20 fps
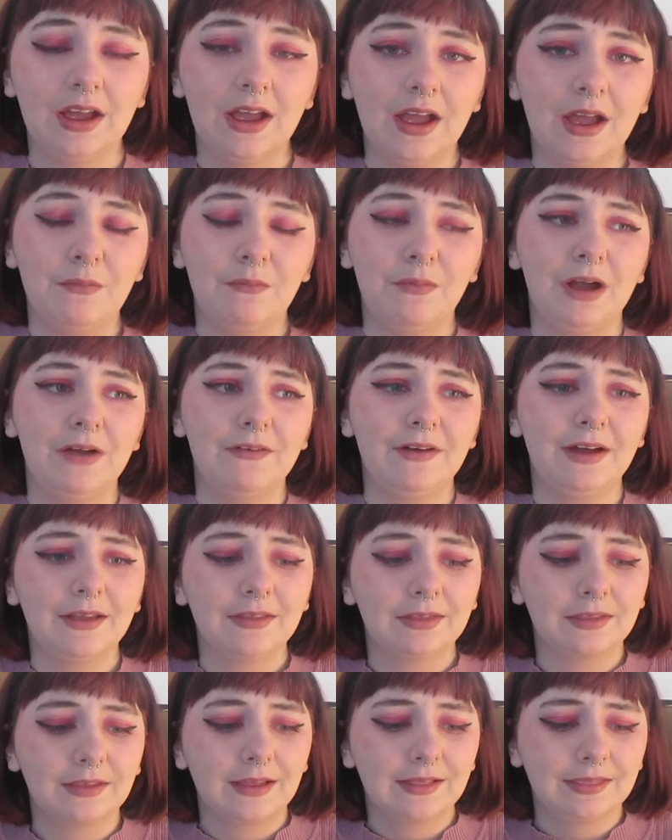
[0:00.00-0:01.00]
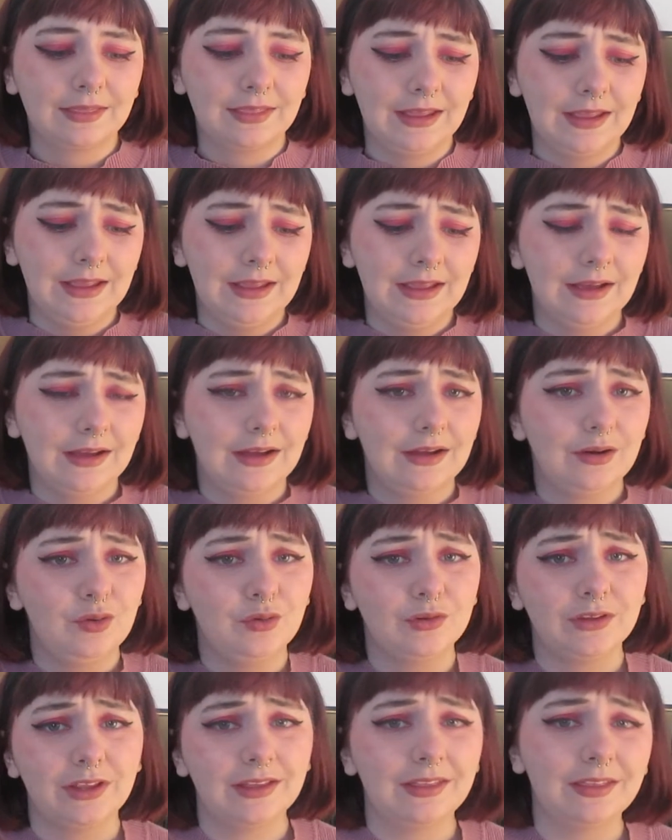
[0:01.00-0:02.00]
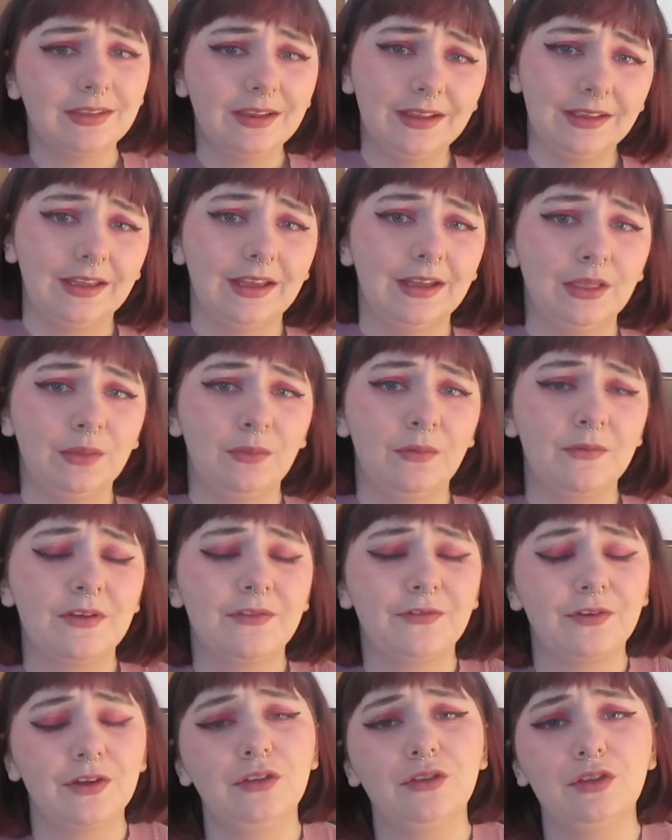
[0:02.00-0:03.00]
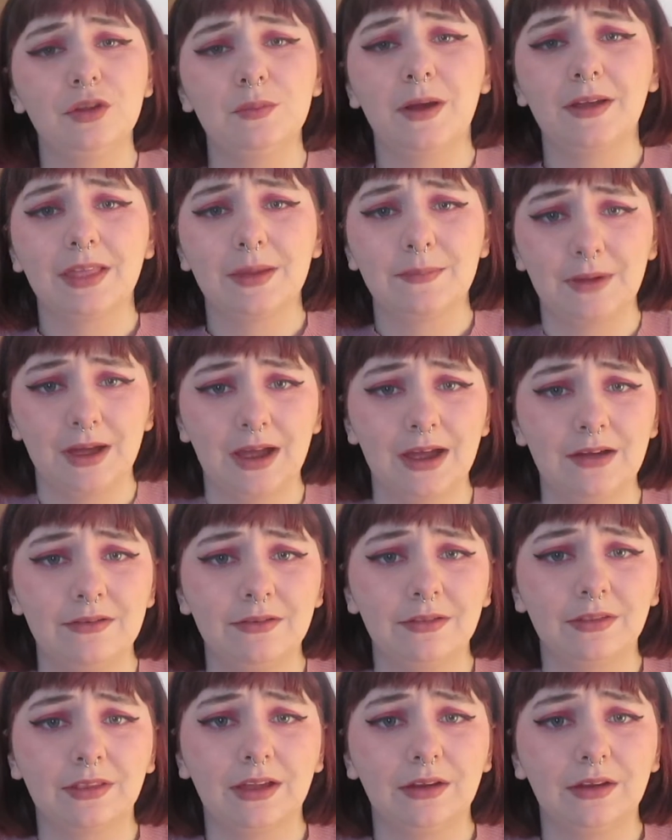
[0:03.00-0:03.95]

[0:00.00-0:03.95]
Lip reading: Whereas the autistic kids were referred to by their parents